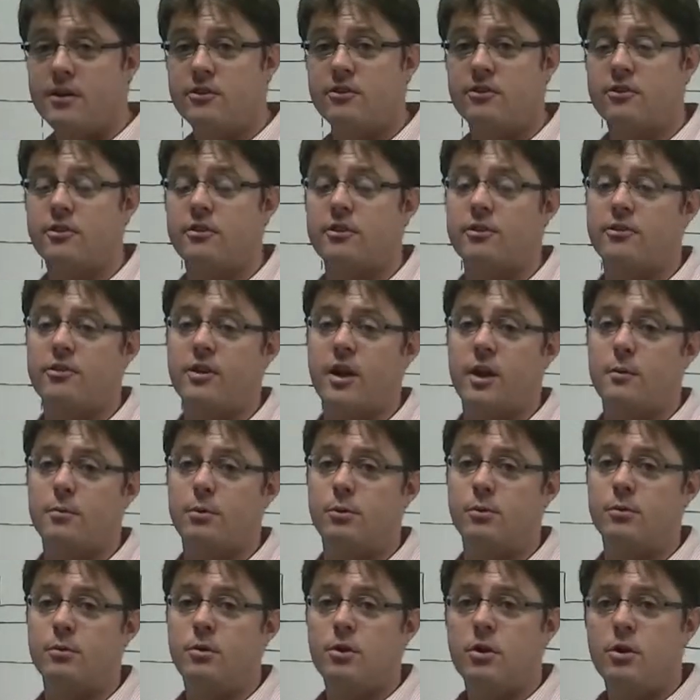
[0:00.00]
as an
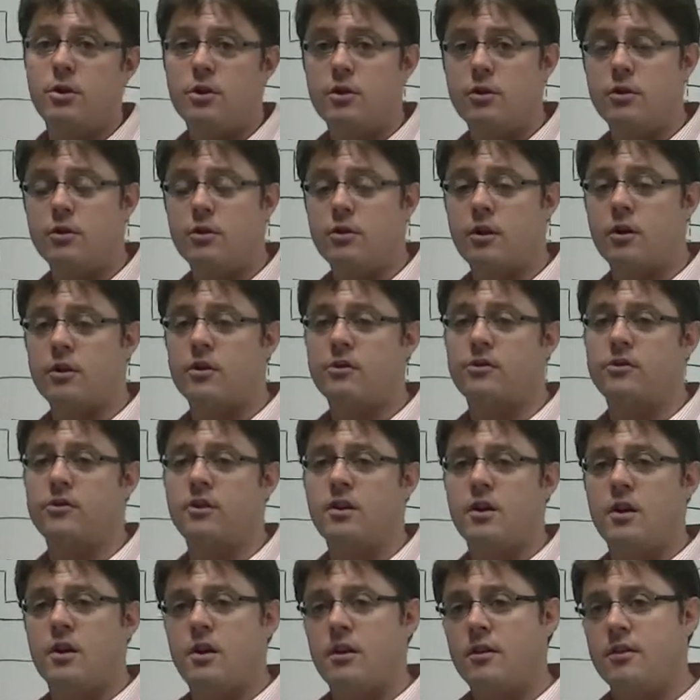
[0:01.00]
example, you notice
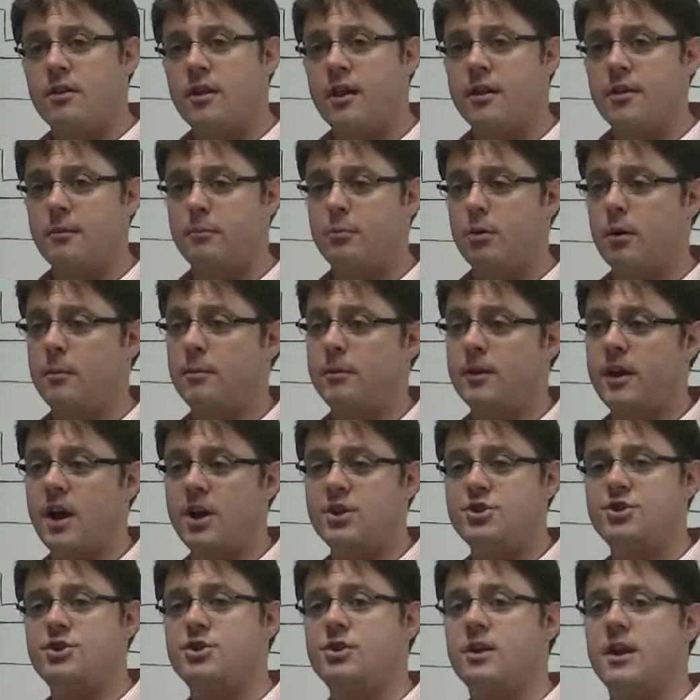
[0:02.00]
that the
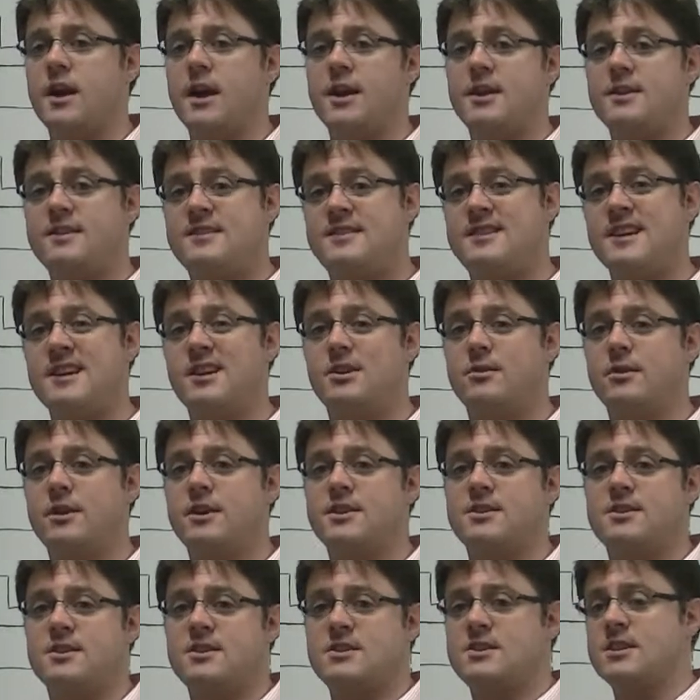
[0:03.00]
propagation delay
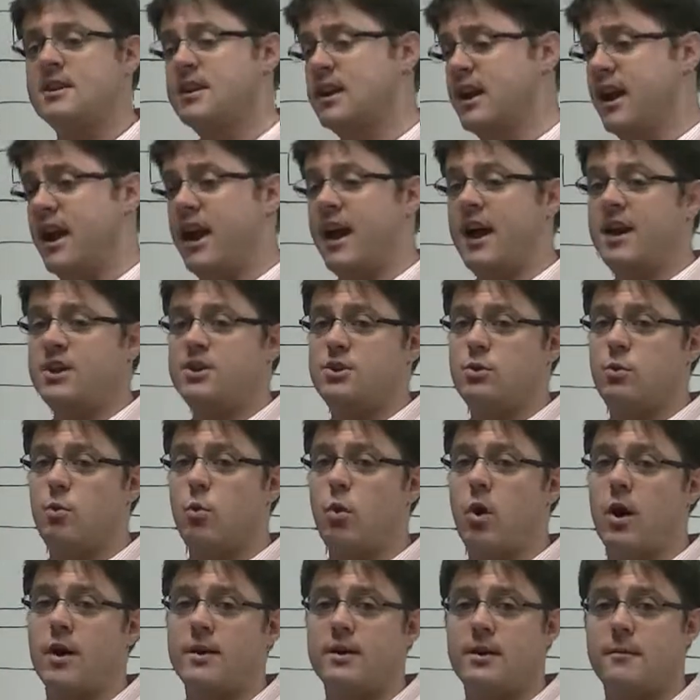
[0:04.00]
decreases as you
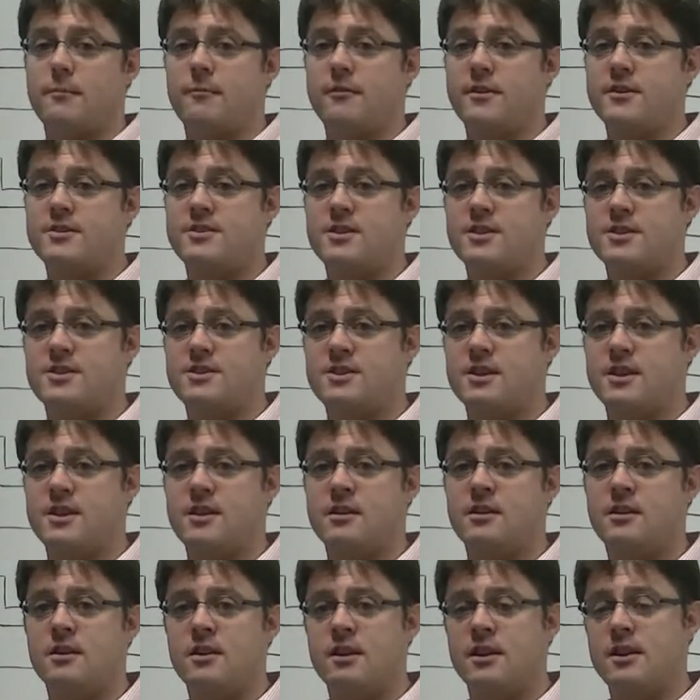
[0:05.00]
wind up VCC.
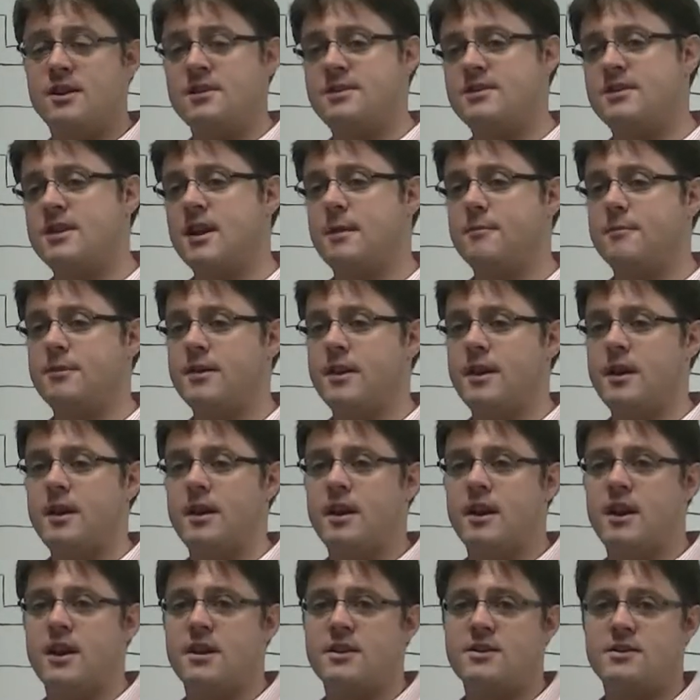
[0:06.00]
It's stepped there
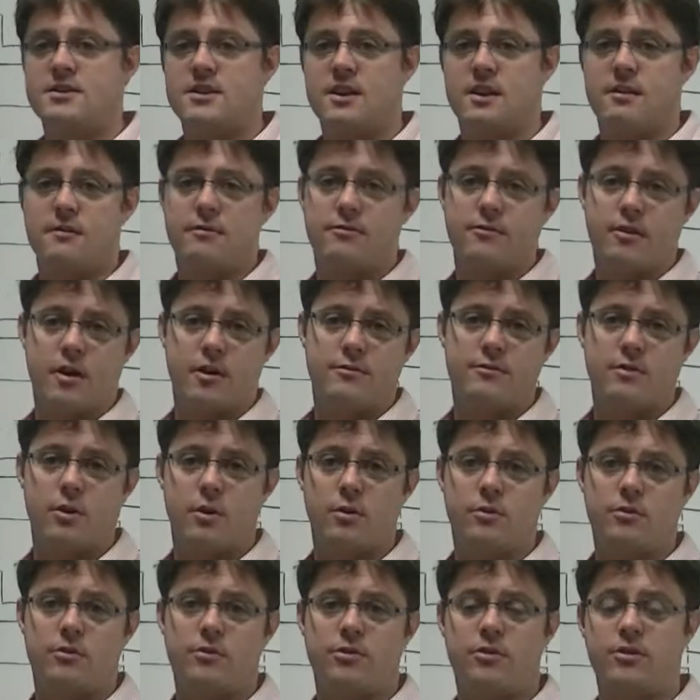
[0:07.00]
as 5
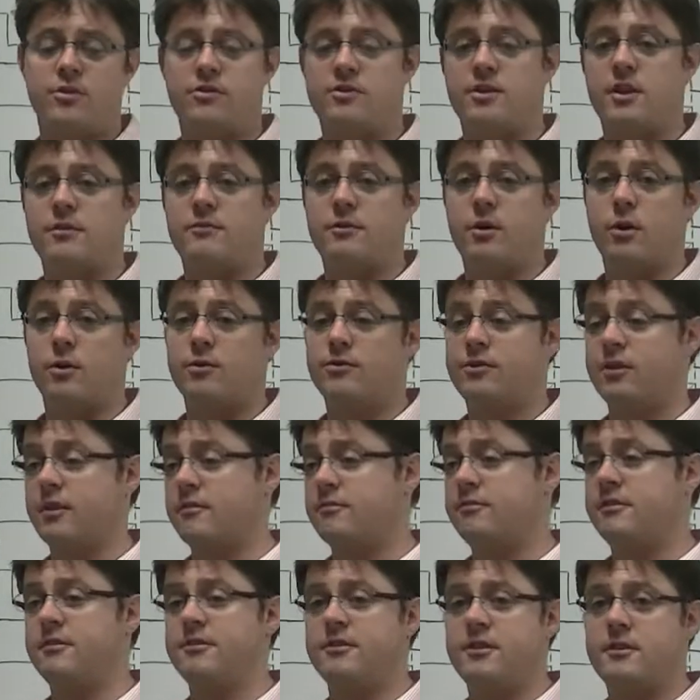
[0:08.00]
volts, 10 volts and
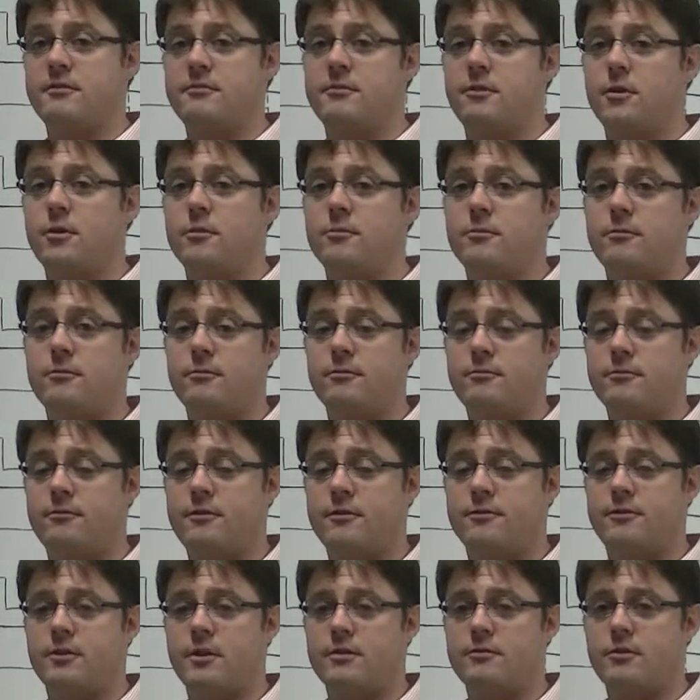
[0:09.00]
15
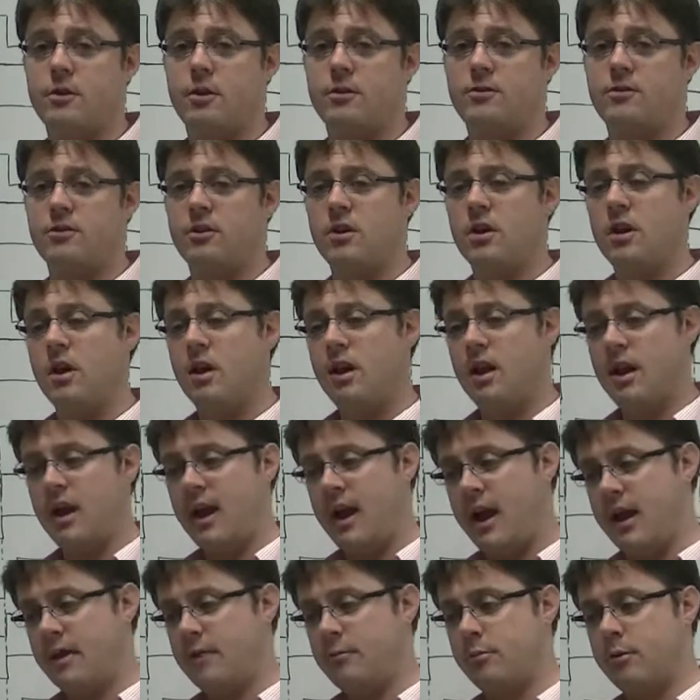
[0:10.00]
volts.
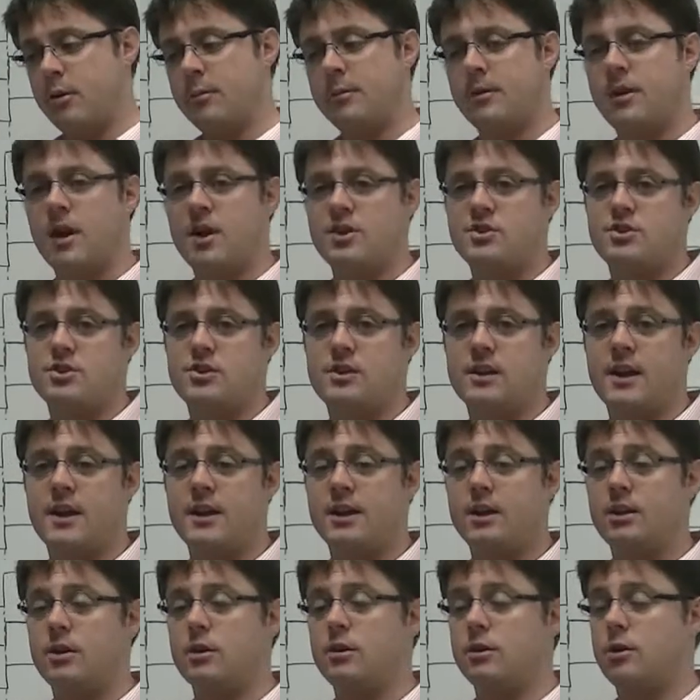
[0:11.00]
And the propagation delay
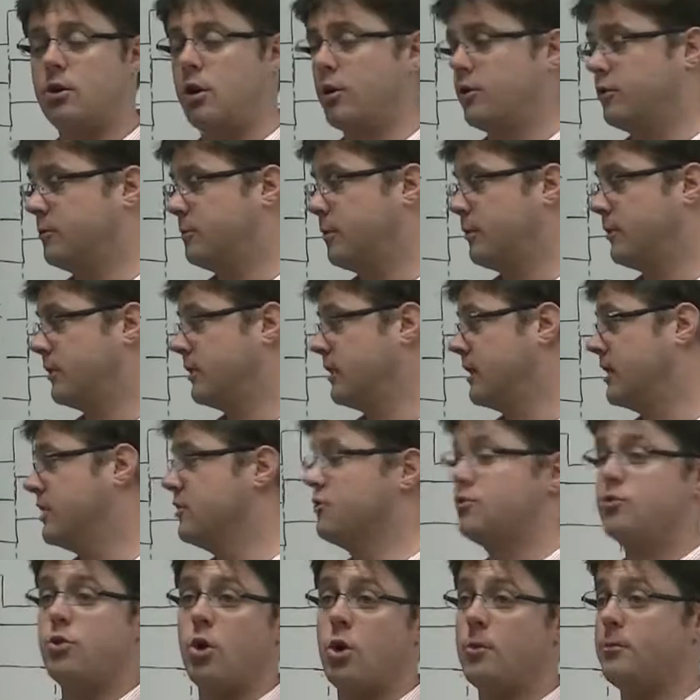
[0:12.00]
correspondingly
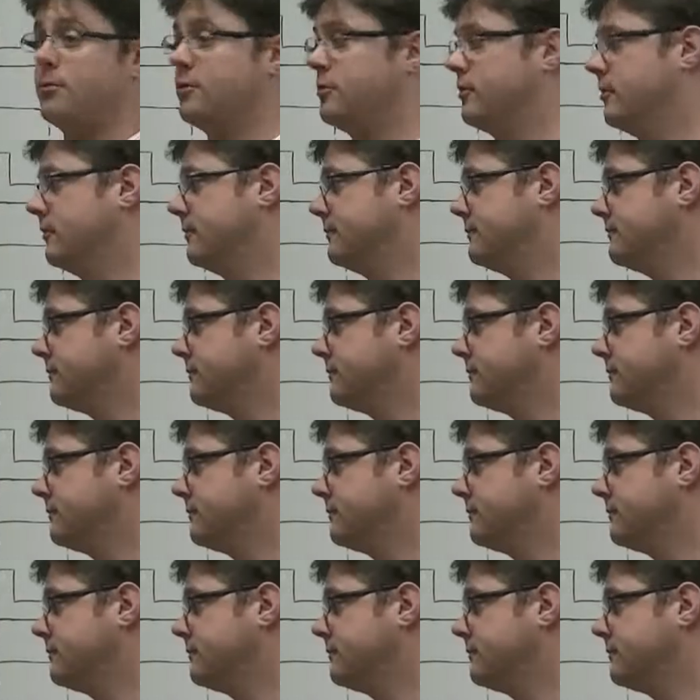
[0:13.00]
drops.